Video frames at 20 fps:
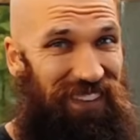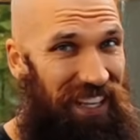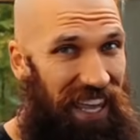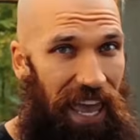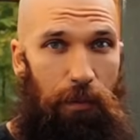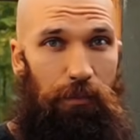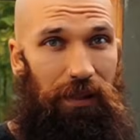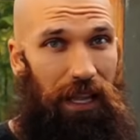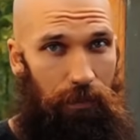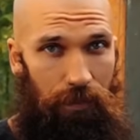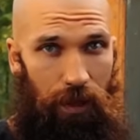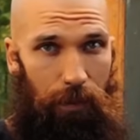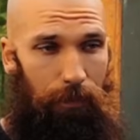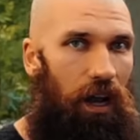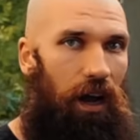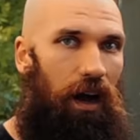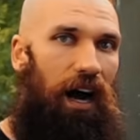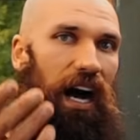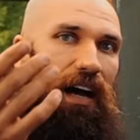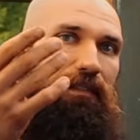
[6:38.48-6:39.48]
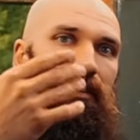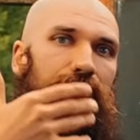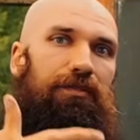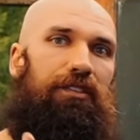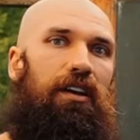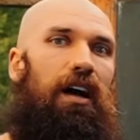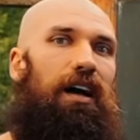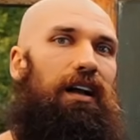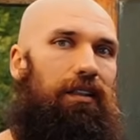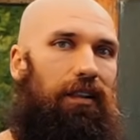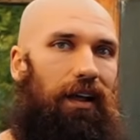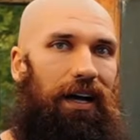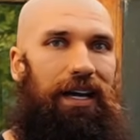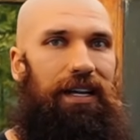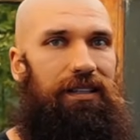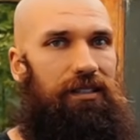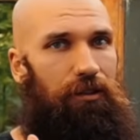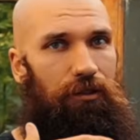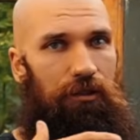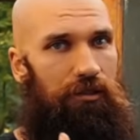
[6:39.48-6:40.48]
Can't blame them. I've even got
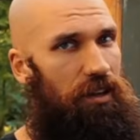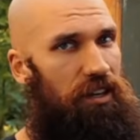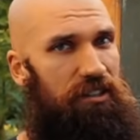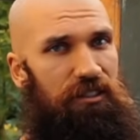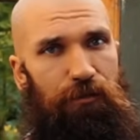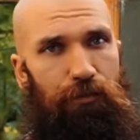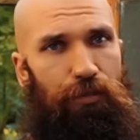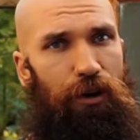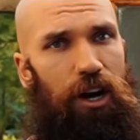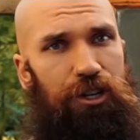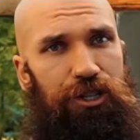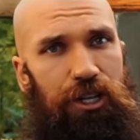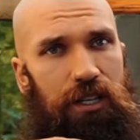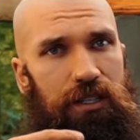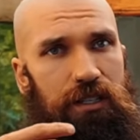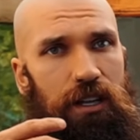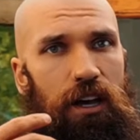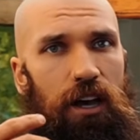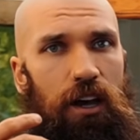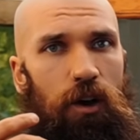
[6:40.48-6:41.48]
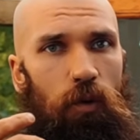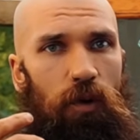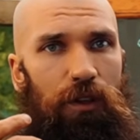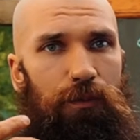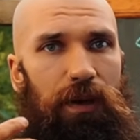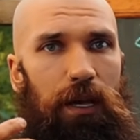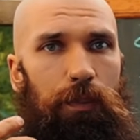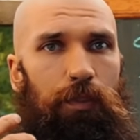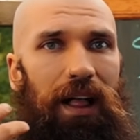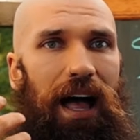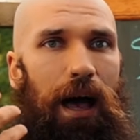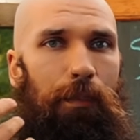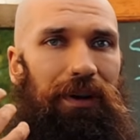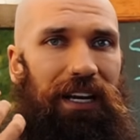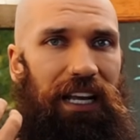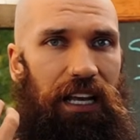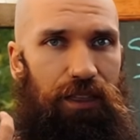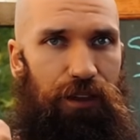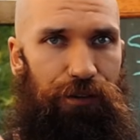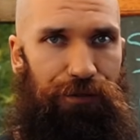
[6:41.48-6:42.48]
clients, and there's lots of projects with people
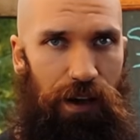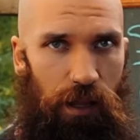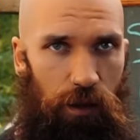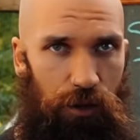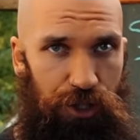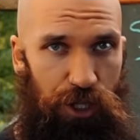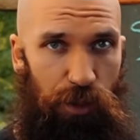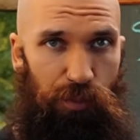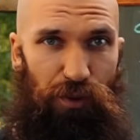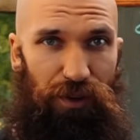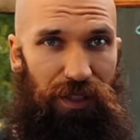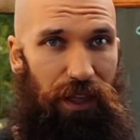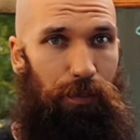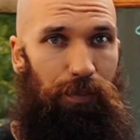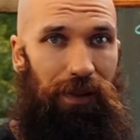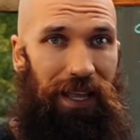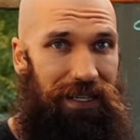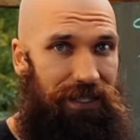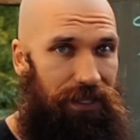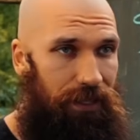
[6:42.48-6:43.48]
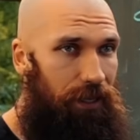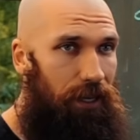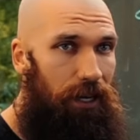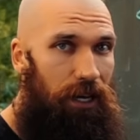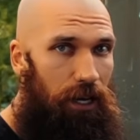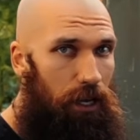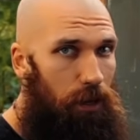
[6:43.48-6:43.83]
happening in the fellowship where they planted